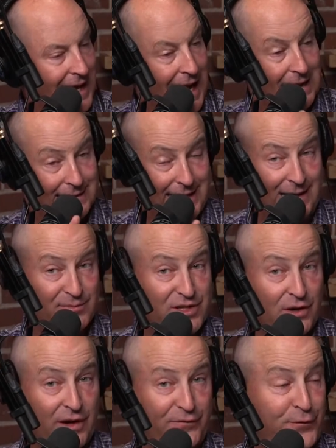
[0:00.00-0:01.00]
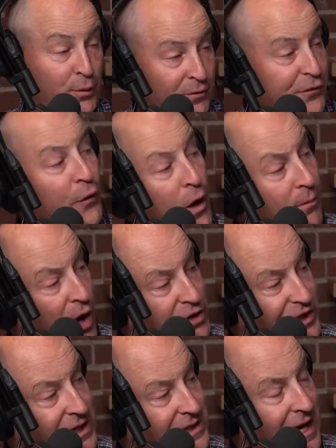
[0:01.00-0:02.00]
And teams,
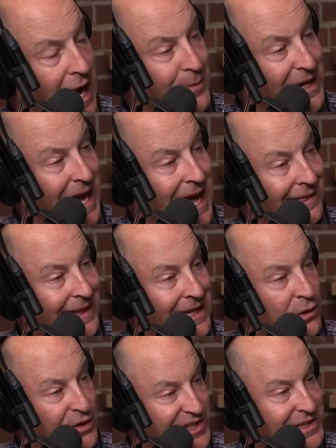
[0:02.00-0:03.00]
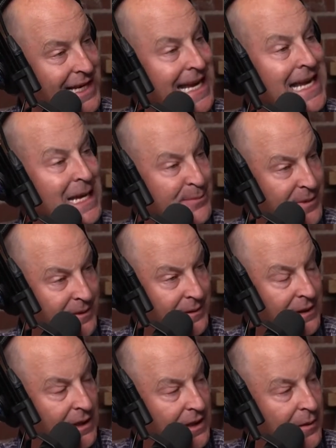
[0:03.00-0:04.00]
foremost, it's a copycat league with scheme.
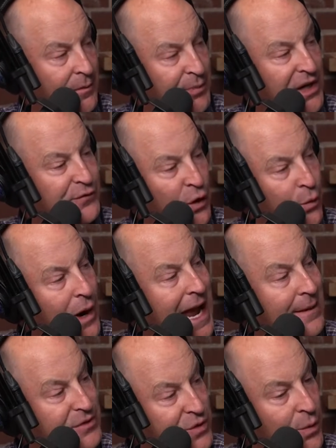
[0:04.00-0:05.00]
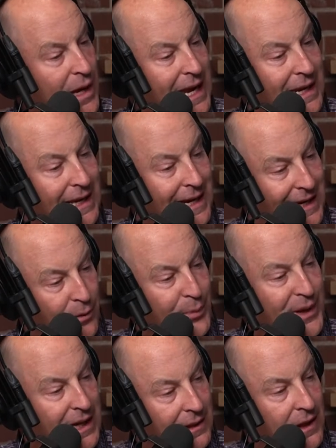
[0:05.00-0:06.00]
But if the Rams win, it'll
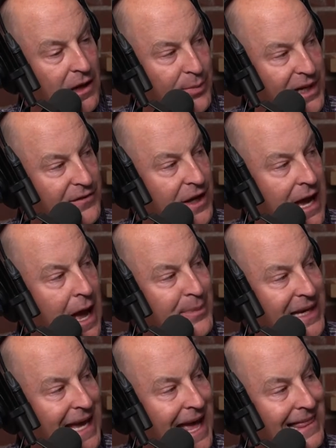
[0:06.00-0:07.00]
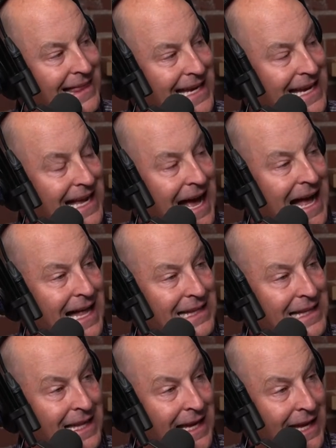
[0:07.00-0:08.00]
be a little bit of a copycat league
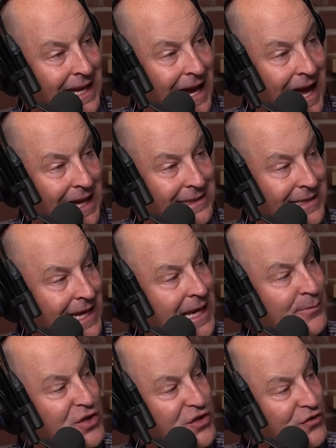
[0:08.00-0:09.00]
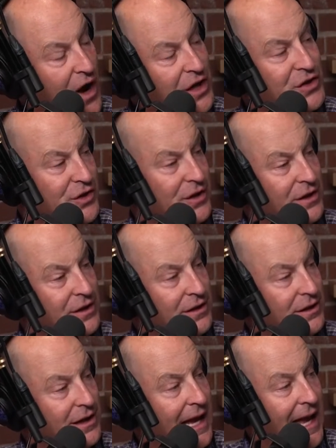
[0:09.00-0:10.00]
on team structure.
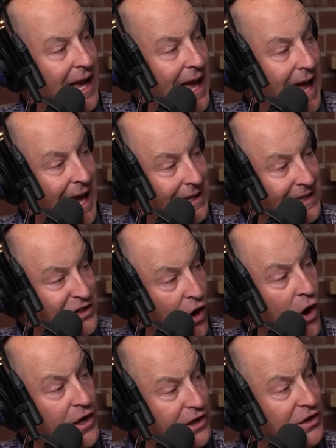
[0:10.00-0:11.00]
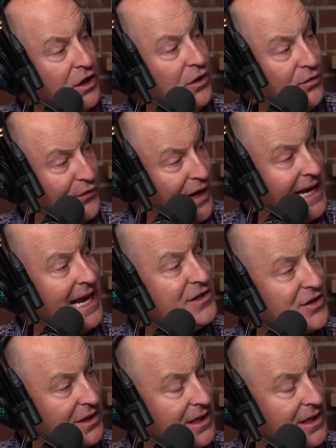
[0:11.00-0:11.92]
And it's hard to do financially.